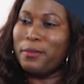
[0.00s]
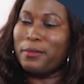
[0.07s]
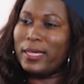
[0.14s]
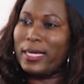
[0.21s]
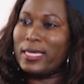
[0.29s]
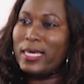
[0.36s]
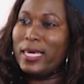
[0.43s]
them
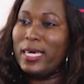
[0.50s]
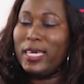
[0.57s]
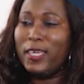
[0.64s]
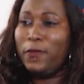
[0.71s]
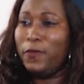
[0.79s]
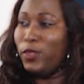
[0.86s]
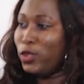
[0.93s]
that
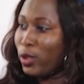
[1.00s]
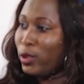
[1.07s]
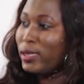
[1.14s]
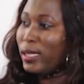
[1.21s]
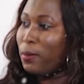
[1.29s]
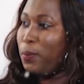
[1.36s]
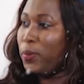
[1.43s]
if you
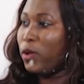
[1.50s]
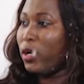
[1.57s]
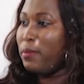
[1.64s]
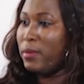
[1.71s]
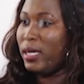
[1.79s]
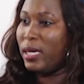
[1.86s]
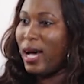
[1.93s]
don't employ
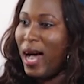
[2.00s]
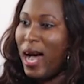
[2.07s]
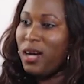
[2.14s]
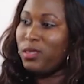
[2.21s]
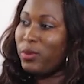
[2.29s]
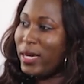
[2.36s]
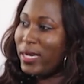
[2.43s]
me,
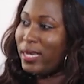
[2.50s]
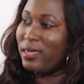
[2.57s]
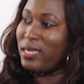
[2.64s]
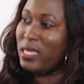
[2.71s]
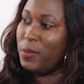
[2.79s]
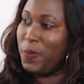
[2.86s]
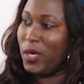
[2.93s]
how do I
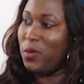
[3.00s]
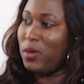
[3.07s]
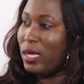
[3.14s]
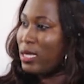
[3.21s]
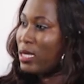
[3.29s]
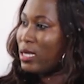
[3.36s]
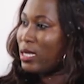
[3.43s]
get the
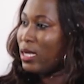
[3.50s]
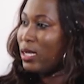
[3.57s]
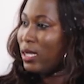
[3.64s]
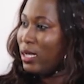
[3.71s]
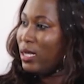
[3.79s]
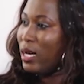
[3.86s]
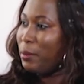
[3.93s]
experience,
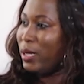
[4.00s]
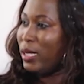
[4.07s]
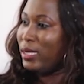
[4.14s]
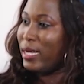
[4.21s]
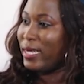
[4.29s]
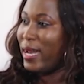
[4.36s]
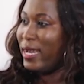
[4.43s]
I
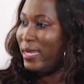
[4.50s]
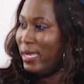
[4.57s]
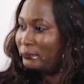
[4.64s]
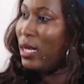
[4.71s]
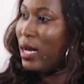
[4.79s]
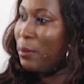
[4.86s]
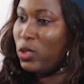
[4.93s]
mean, that I
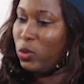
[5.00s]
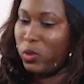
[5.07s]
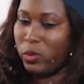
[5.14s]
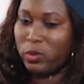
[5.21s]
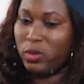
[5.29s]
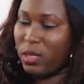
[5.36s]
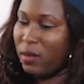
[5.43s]
need
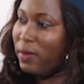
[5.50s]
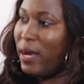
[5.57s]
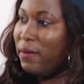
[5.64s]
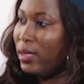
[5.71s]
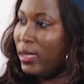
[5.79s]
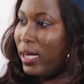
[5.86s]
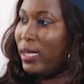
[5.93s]
to
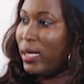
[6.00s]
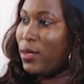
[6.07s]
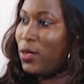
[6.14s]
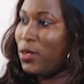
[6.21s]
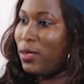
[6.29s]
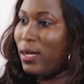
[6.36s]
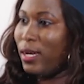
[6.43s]
survive in the
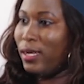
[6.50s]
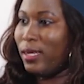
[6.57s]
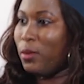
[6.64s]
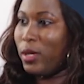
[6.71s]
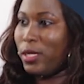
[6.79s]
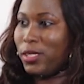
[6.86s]
industry? And they